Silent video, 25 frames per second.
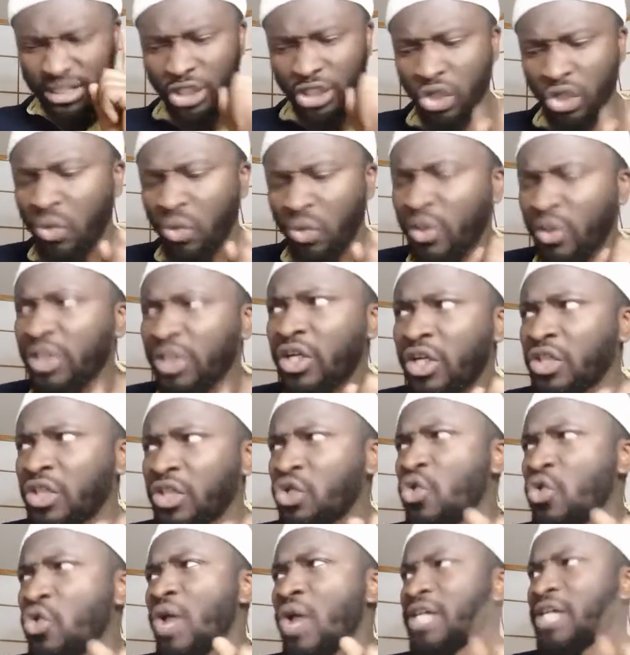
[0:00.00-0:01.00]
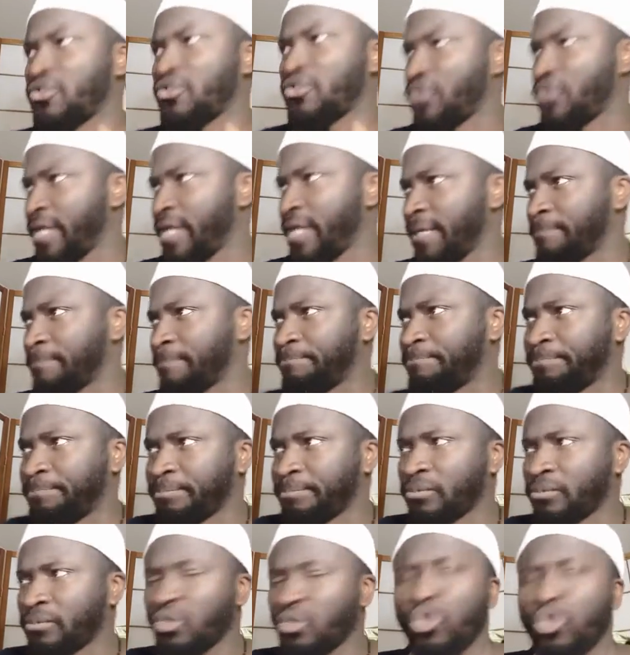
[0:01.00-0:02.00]
you will not go astray.
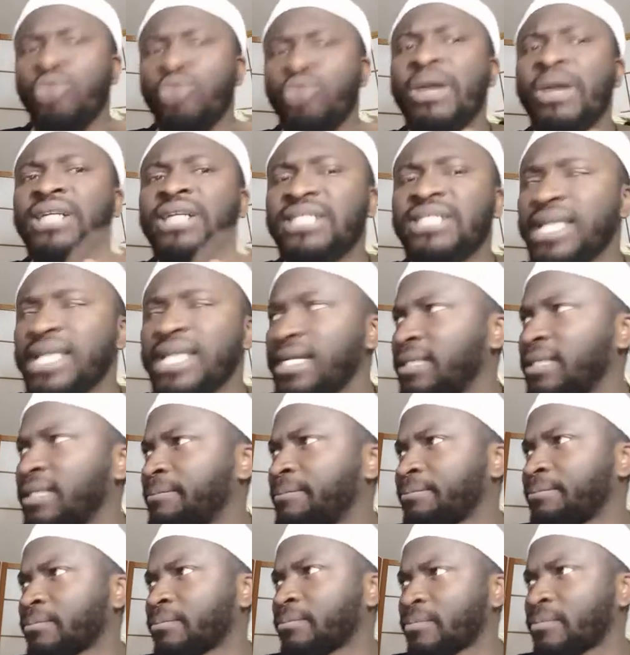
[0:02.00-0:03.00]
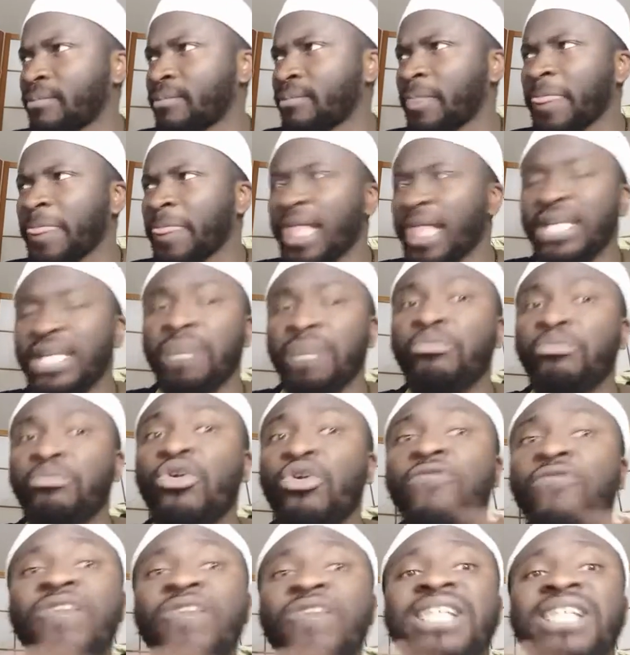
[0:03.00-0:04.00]
Umar said, the
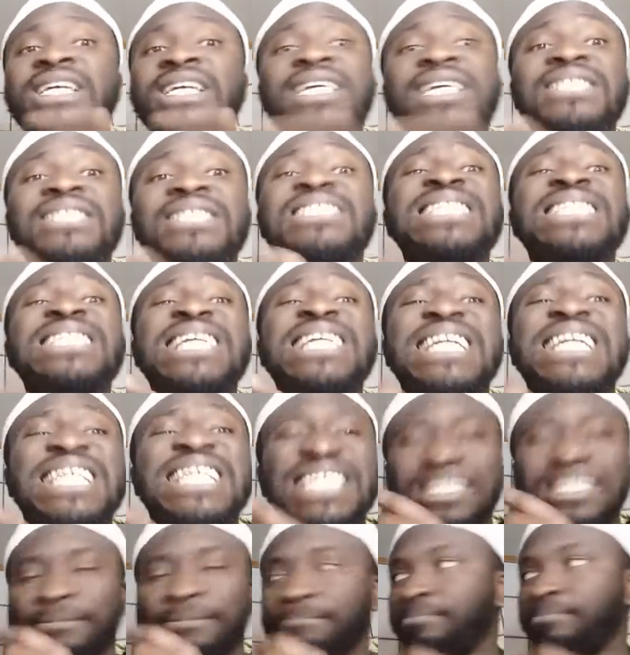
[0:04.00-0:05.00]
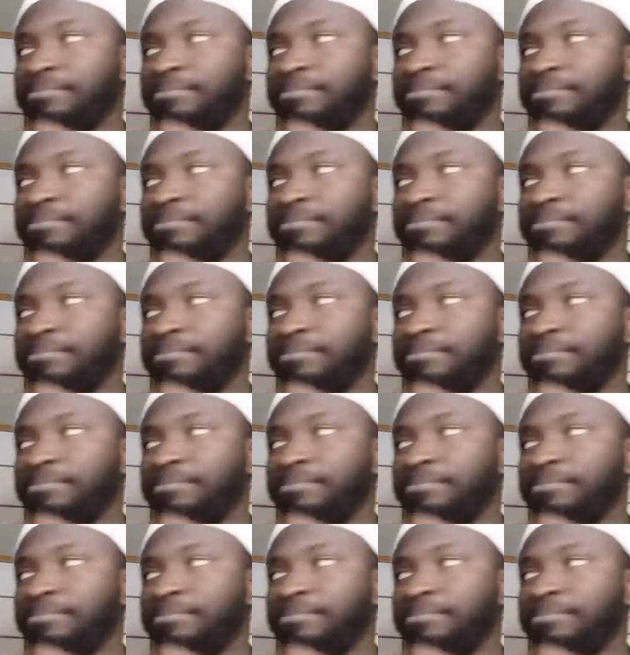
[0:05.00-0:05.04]
prophet is sick